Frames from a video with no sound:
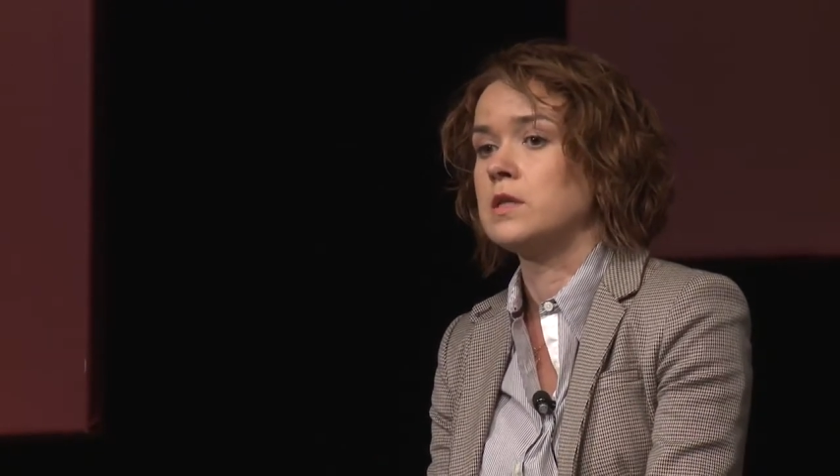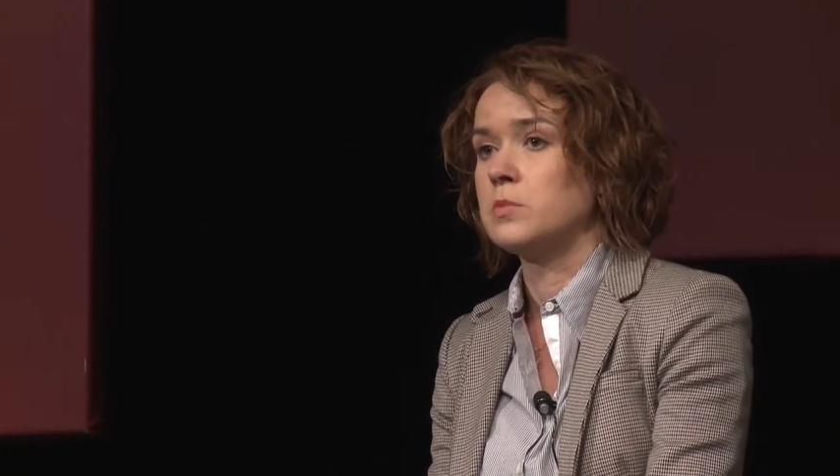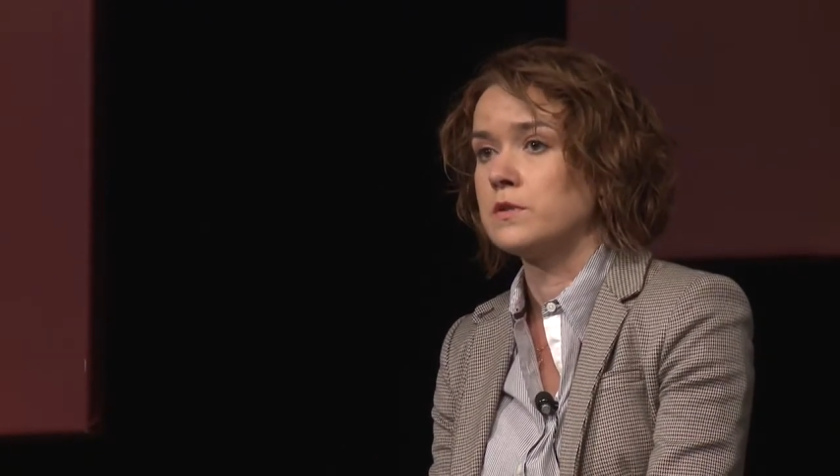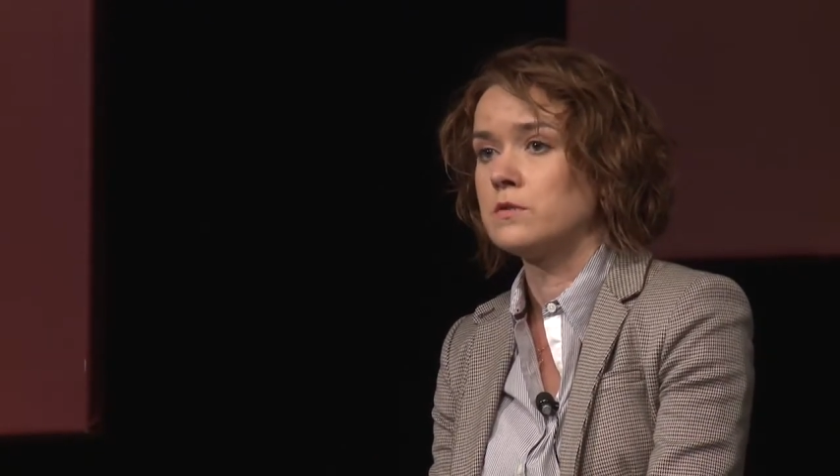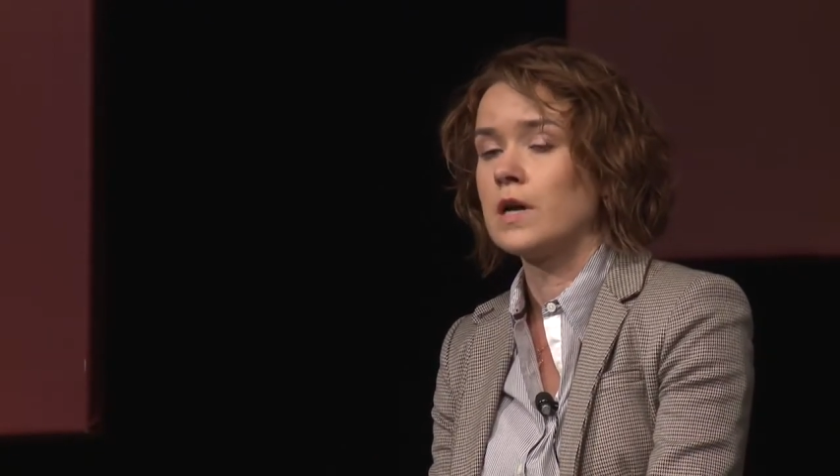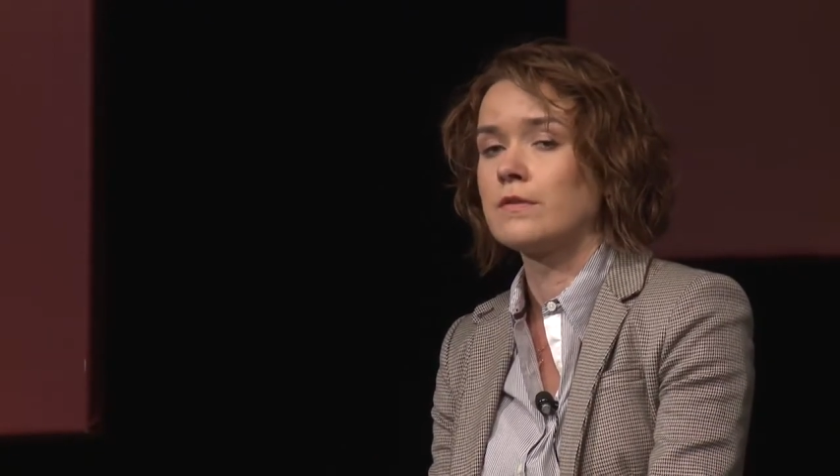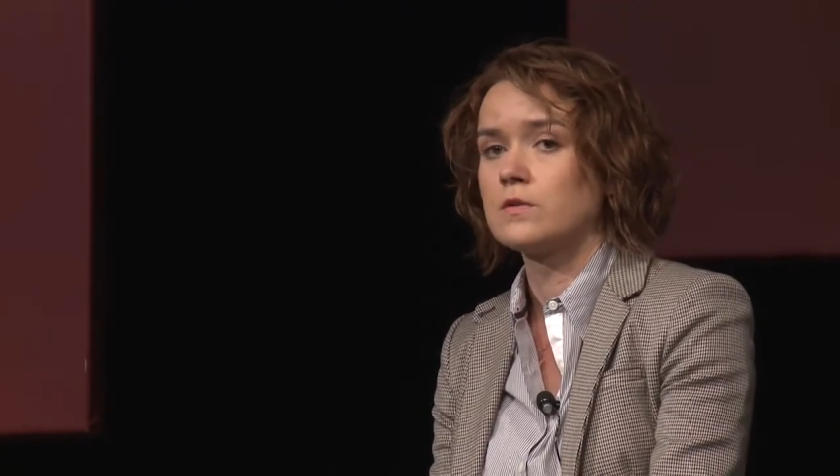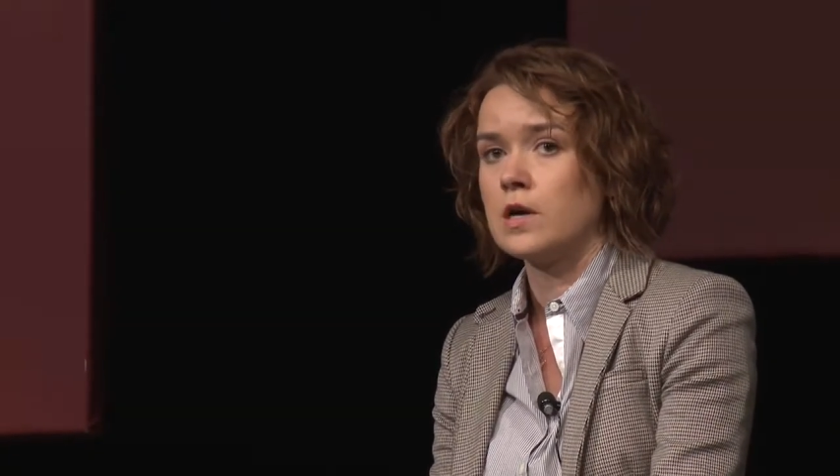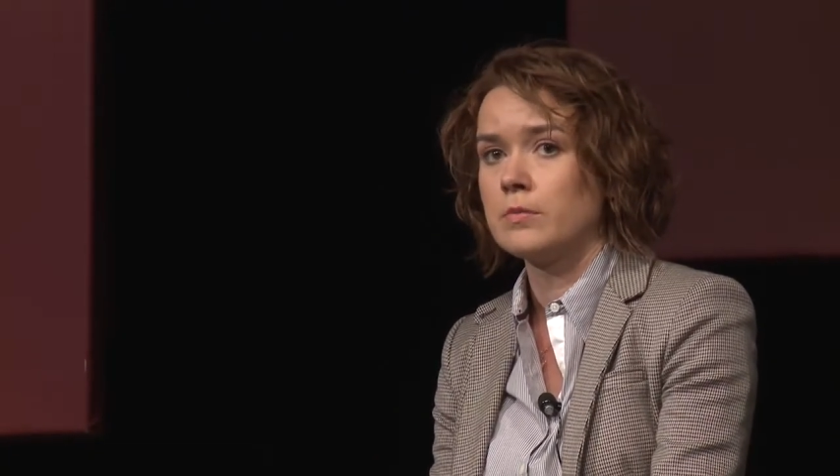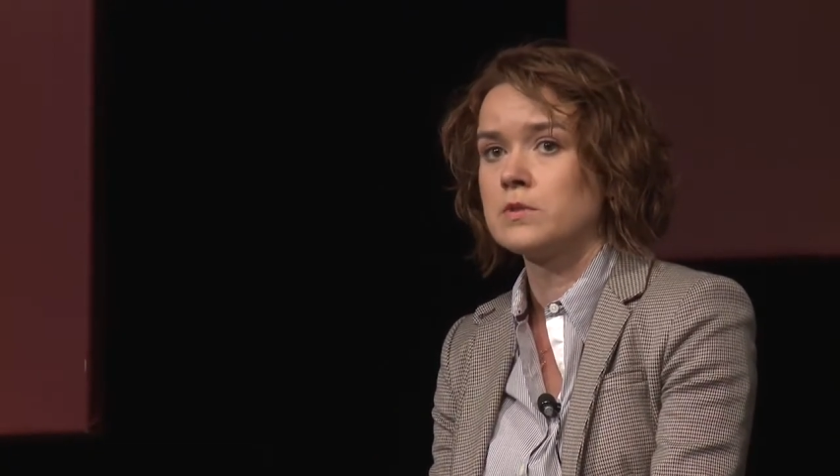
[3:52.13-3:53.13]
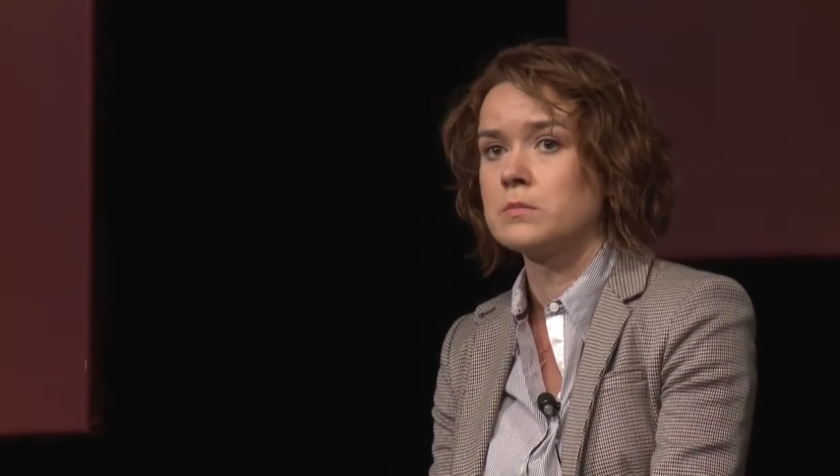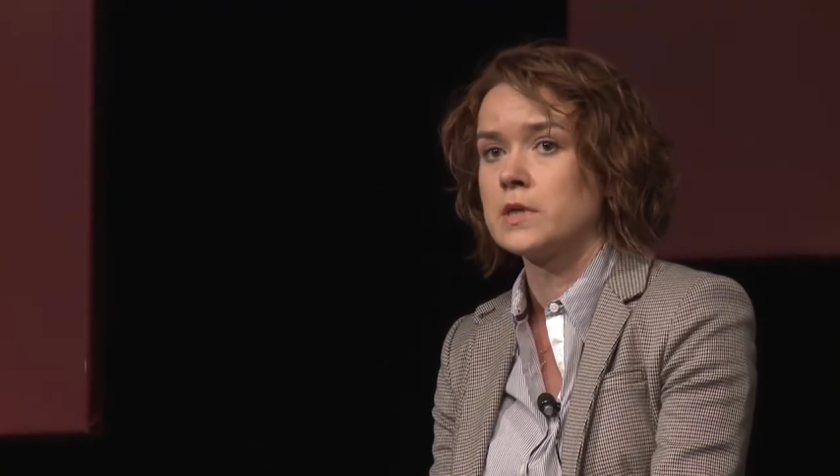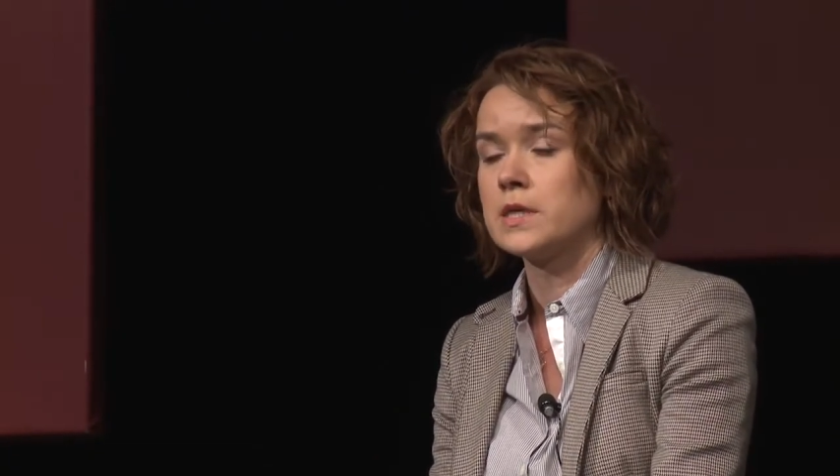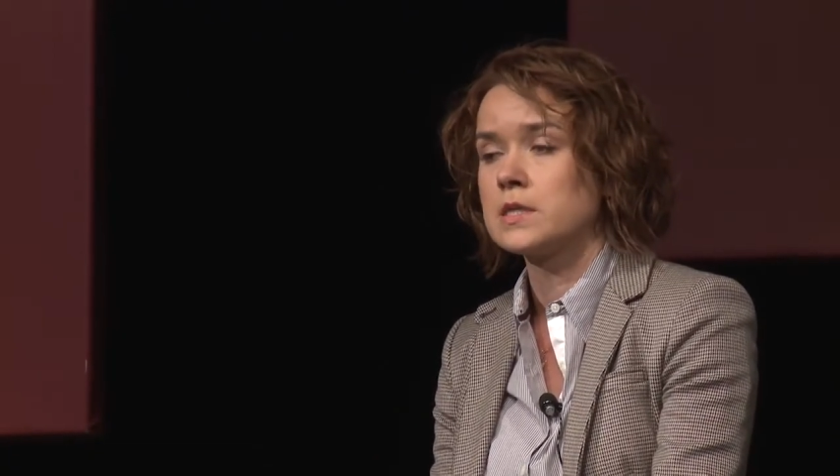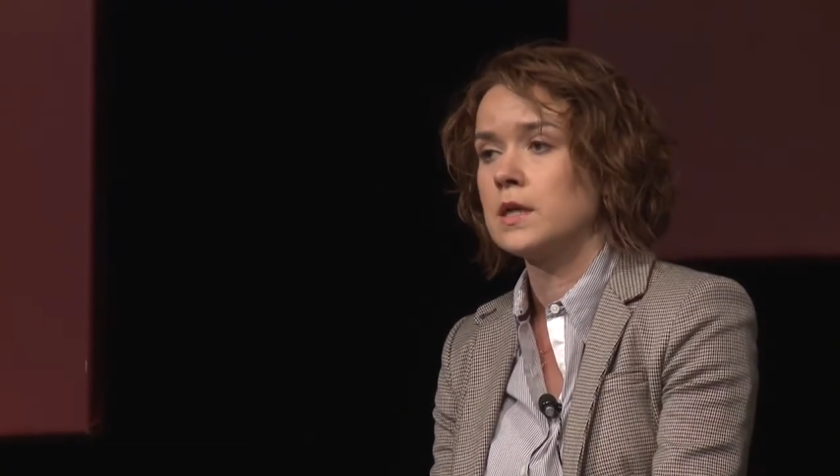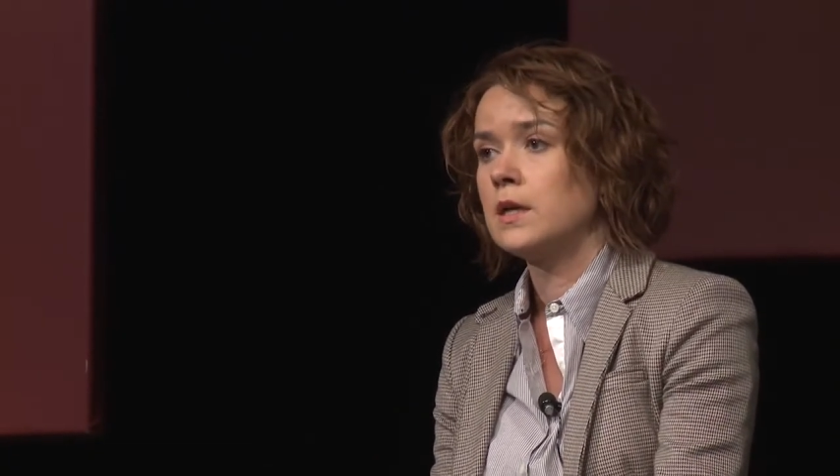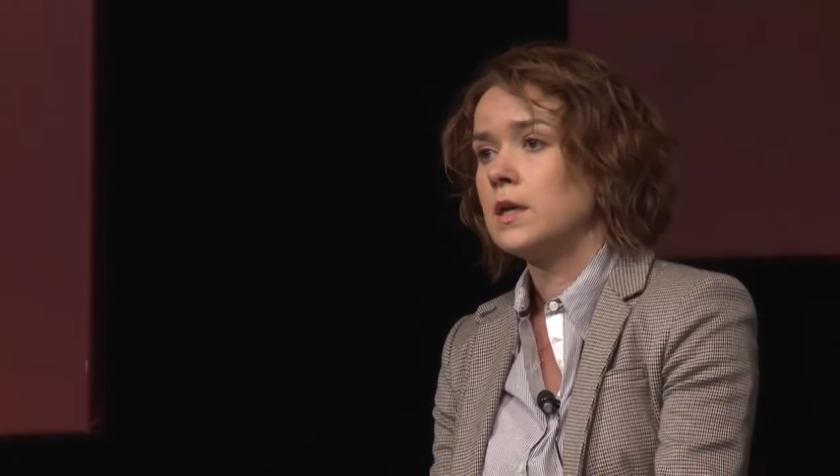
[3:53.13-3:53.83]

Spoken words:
emails you have to optimize.